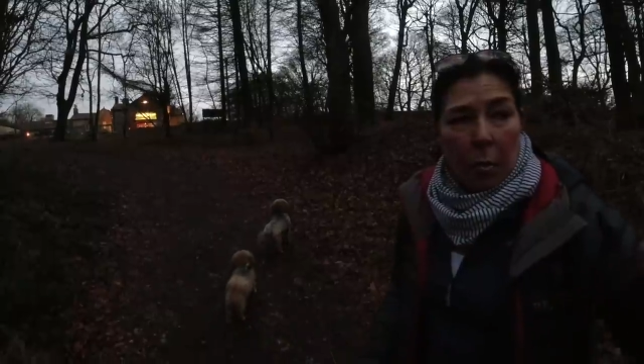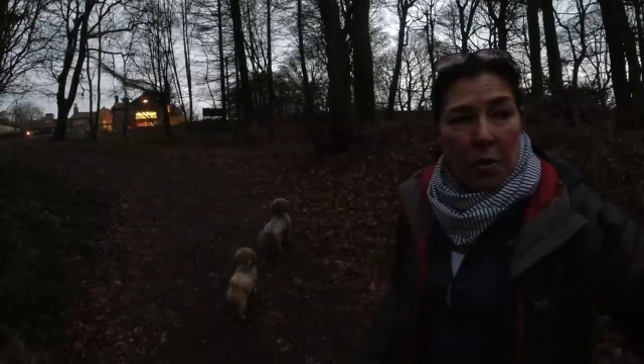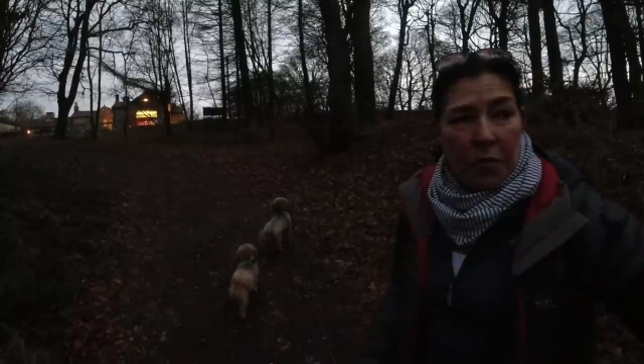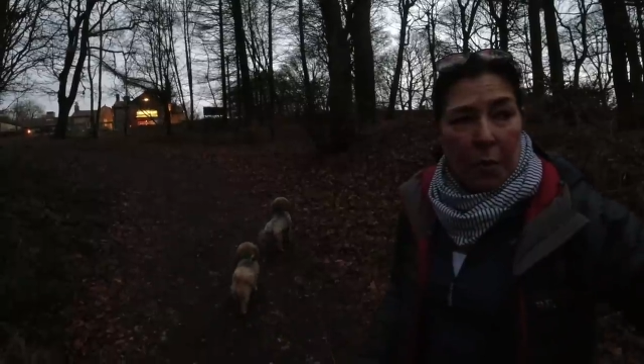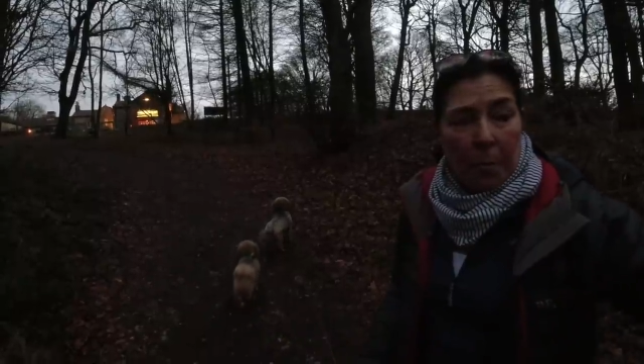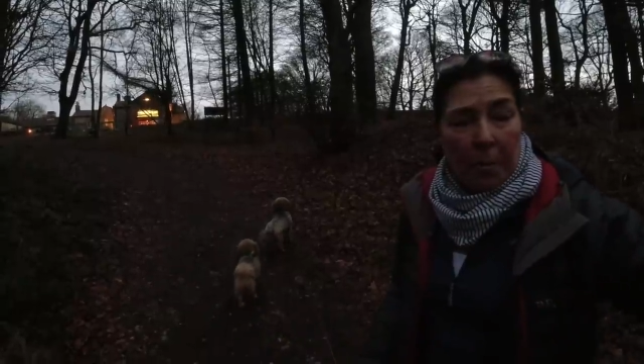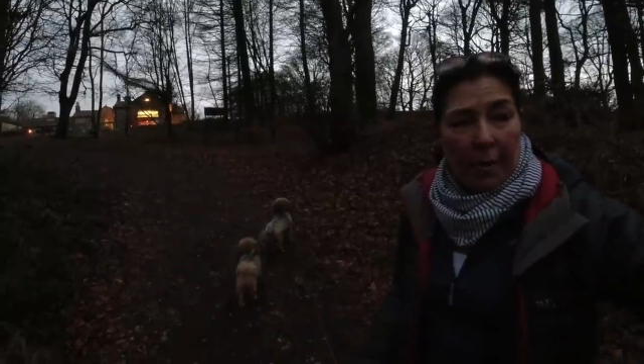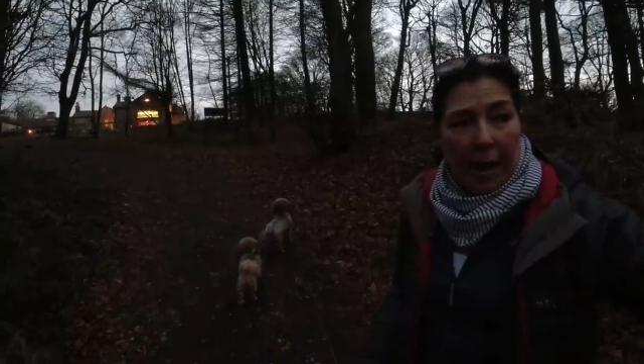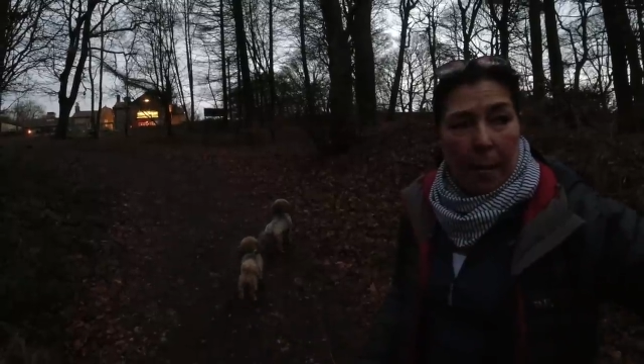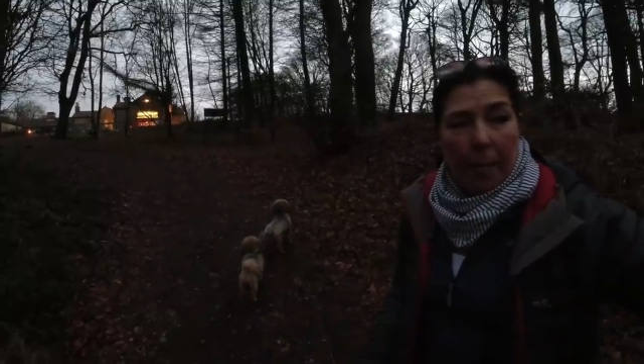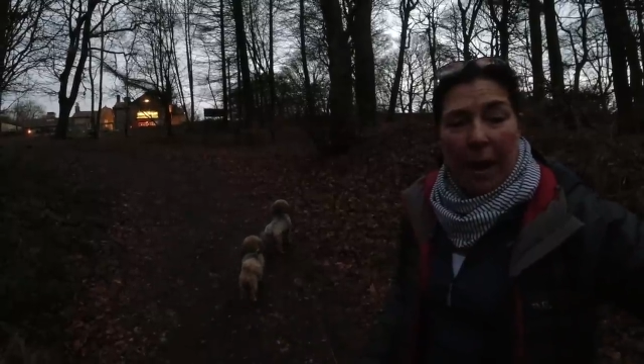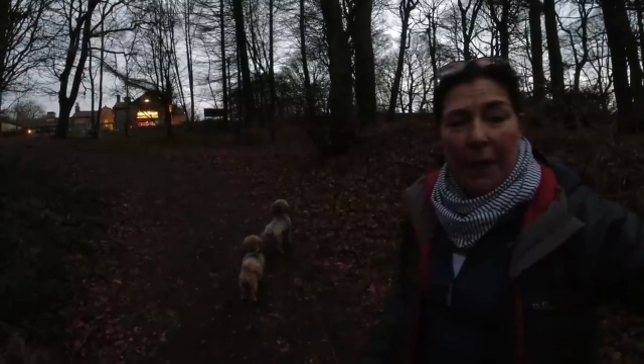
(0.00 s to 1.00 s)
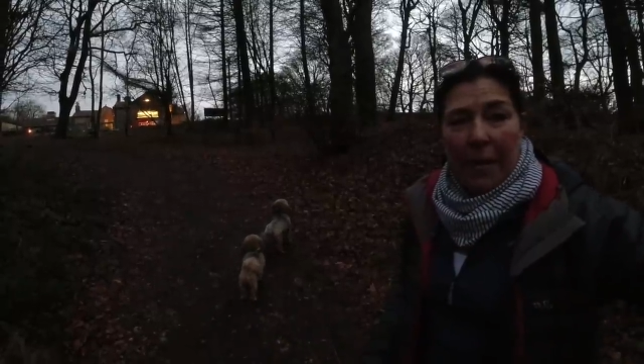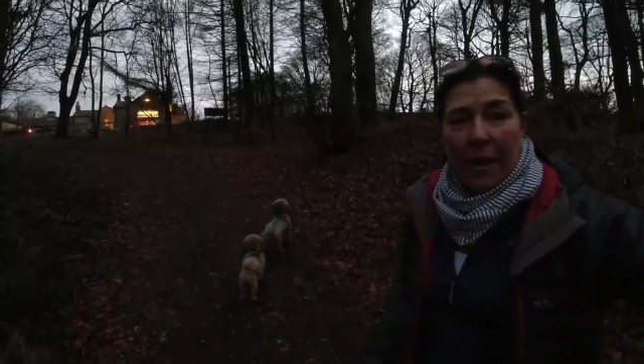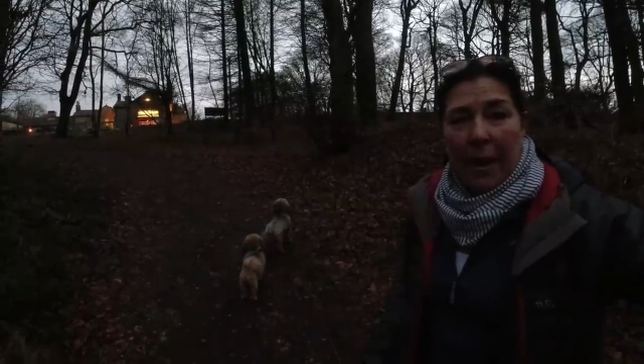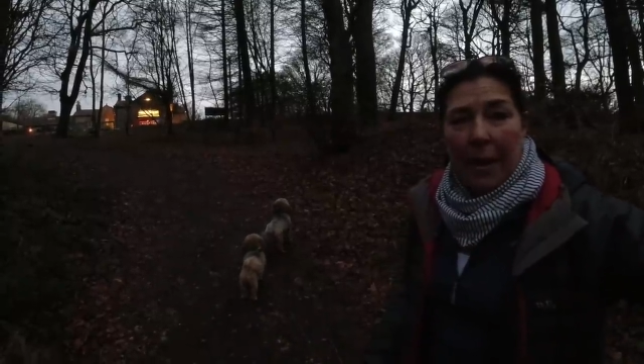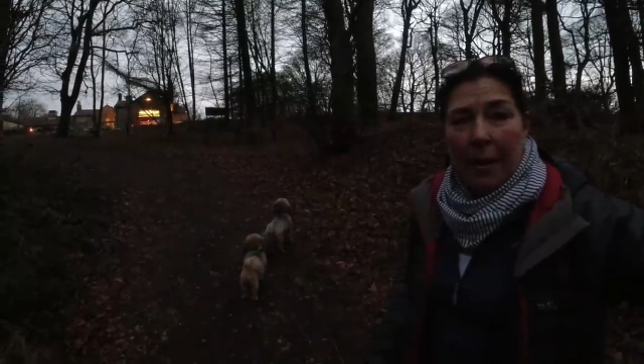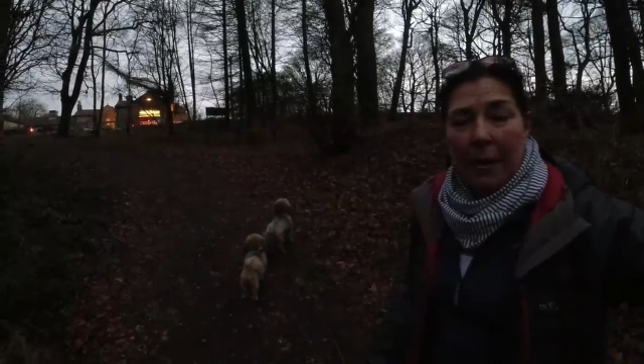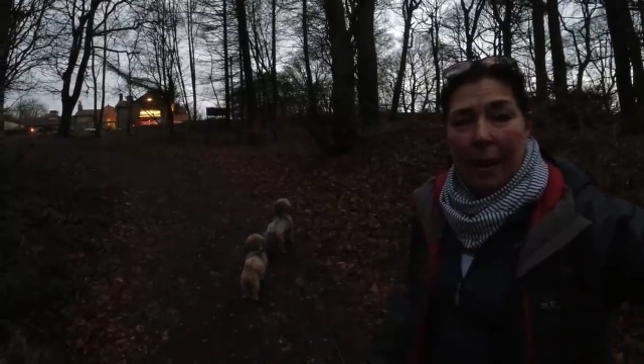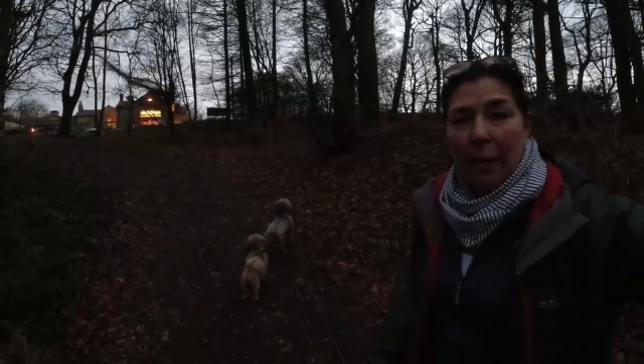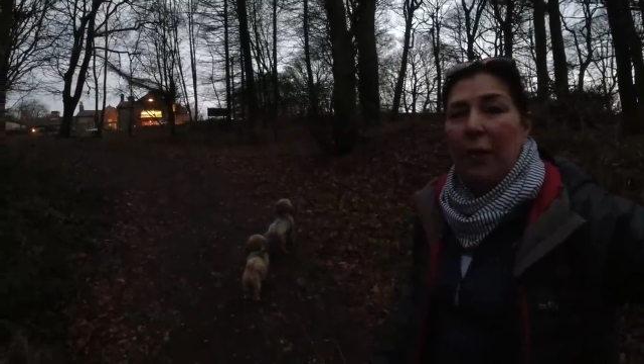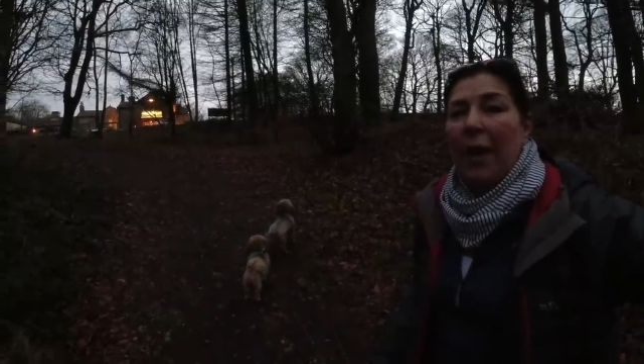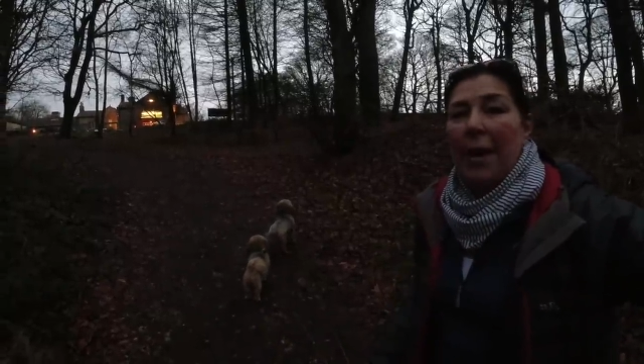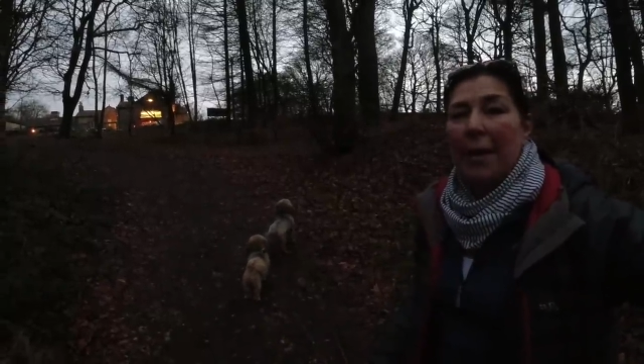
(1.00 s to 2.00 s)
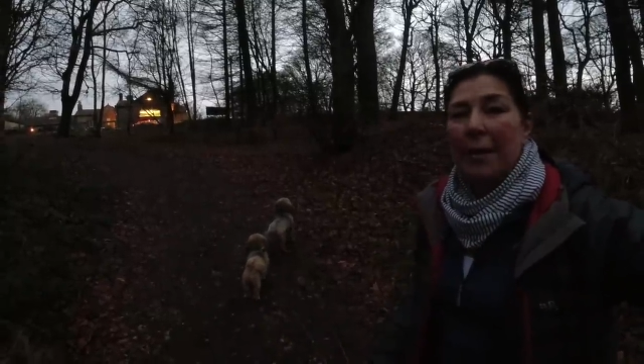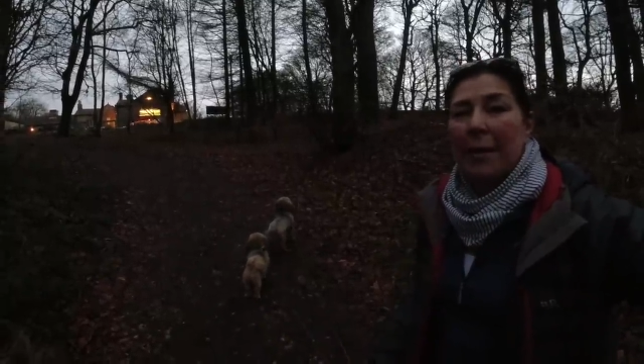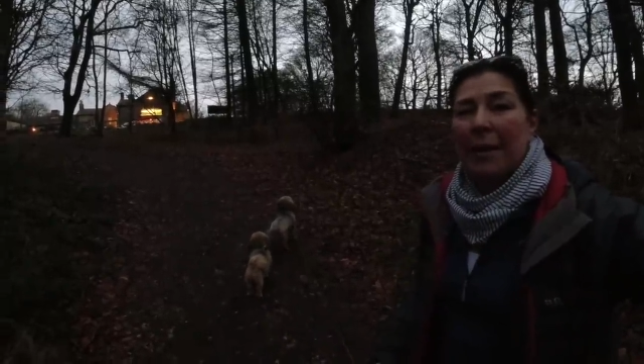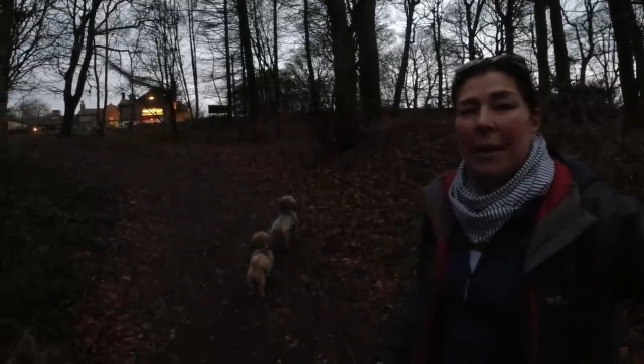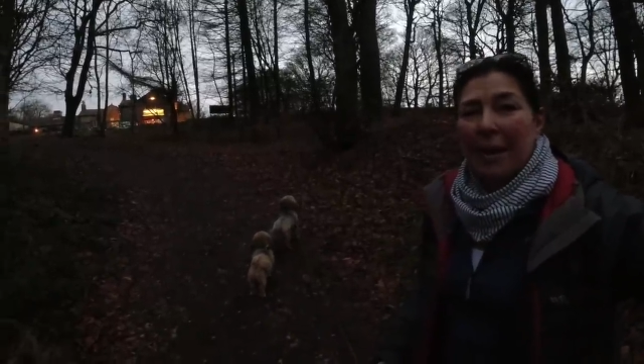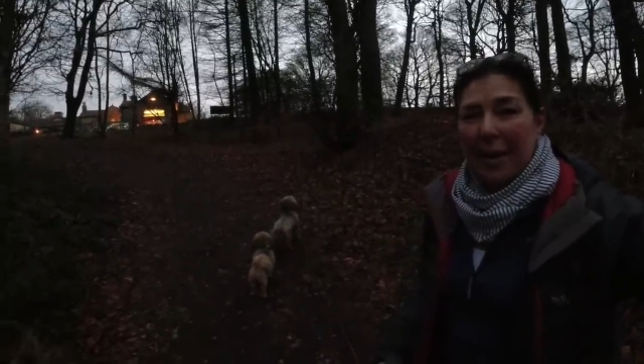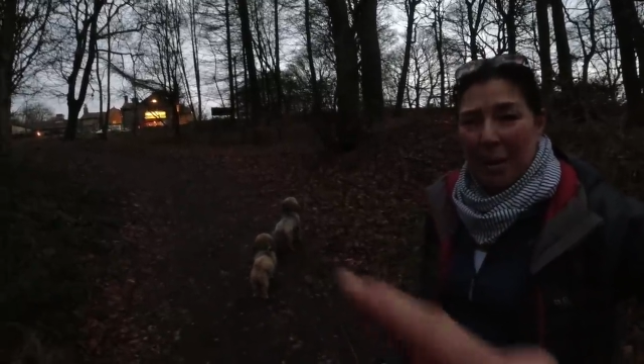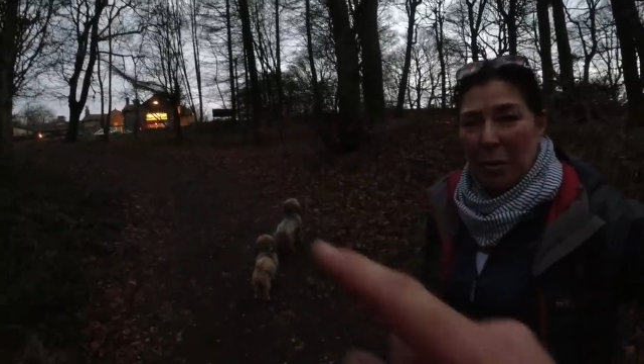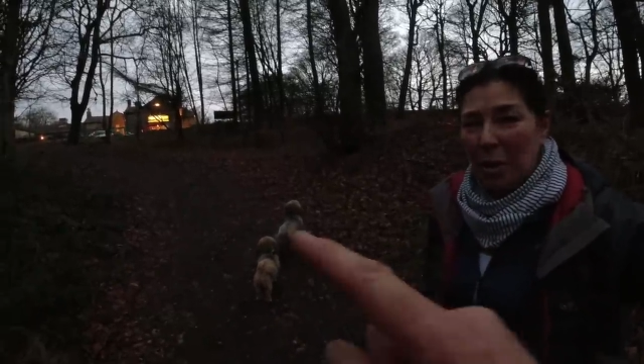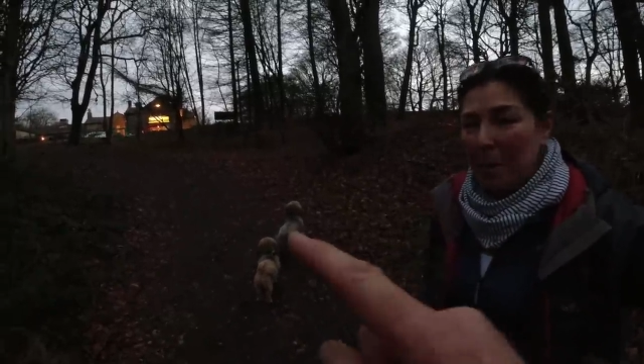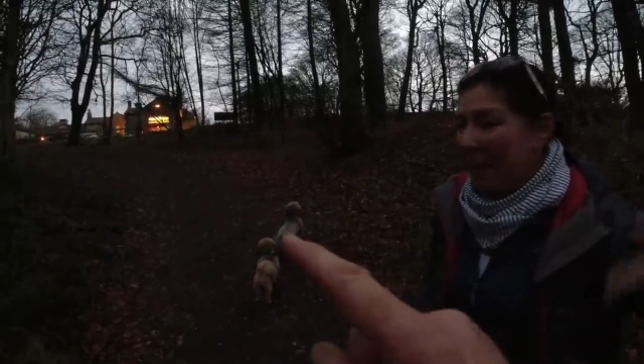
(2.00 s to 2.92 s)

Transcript: was from down by the cafe as a 3